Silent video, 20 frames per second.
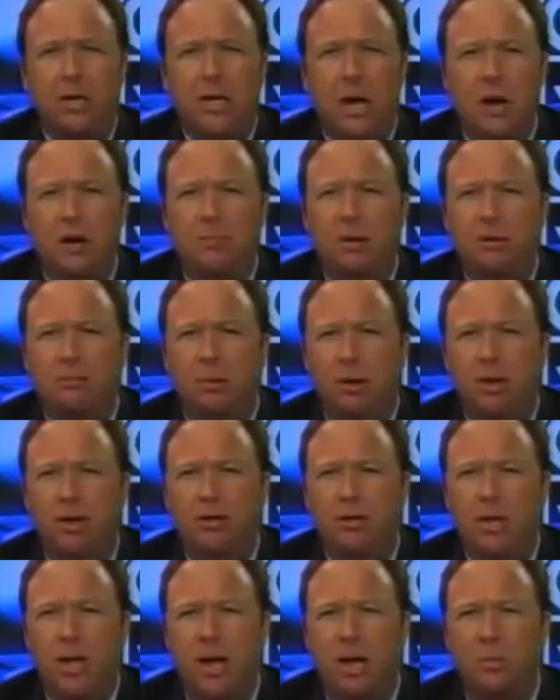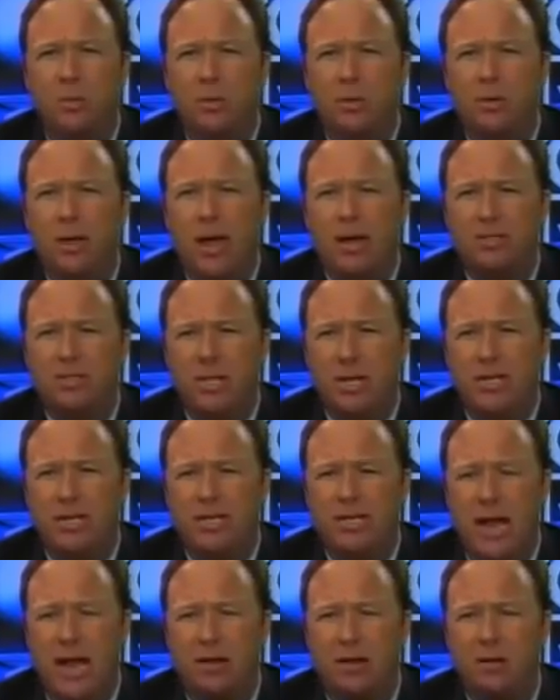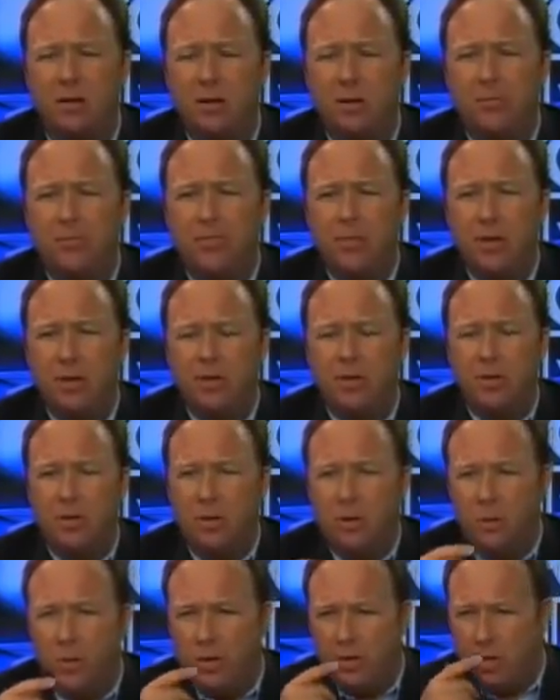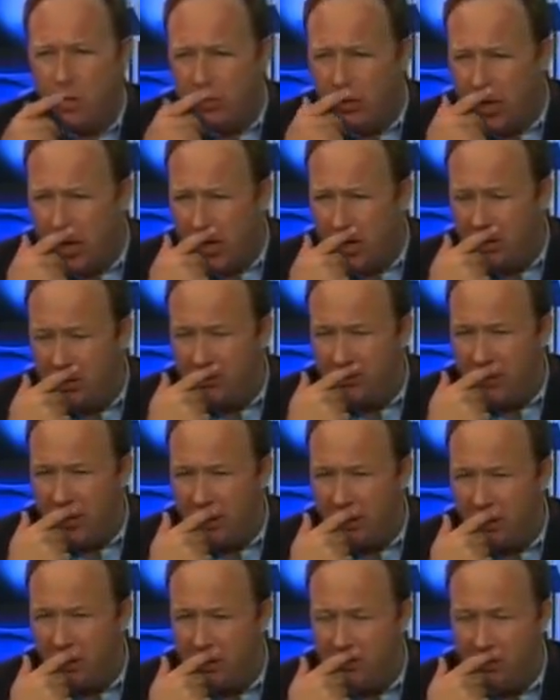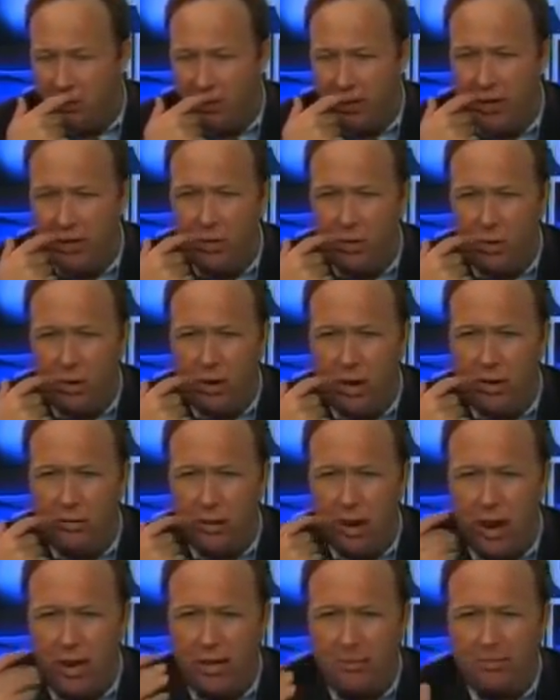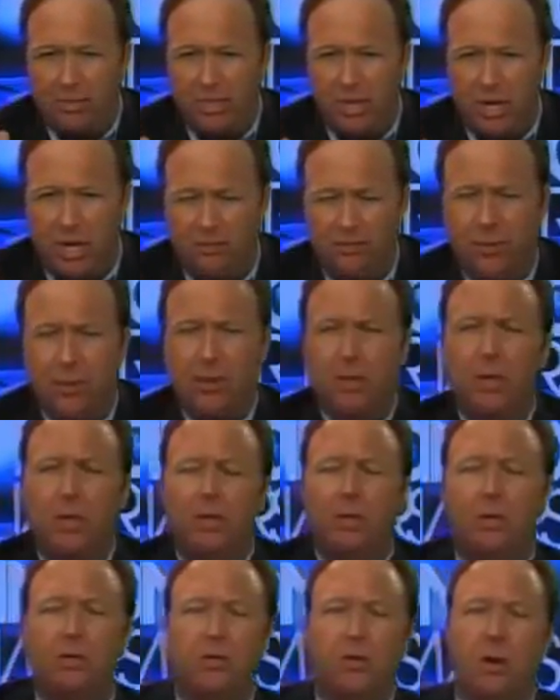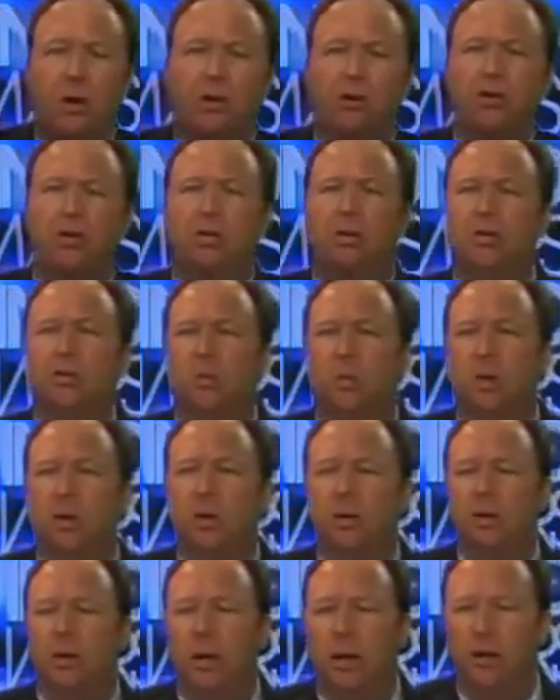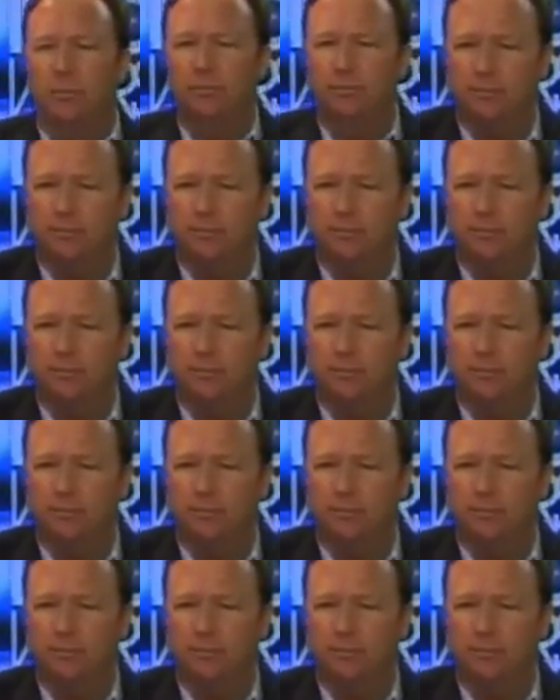Darren McBreen's got it. Will you guys get that so that when Kokesh, a veteran of the Marine Corps in Iraq himself, joins us, we can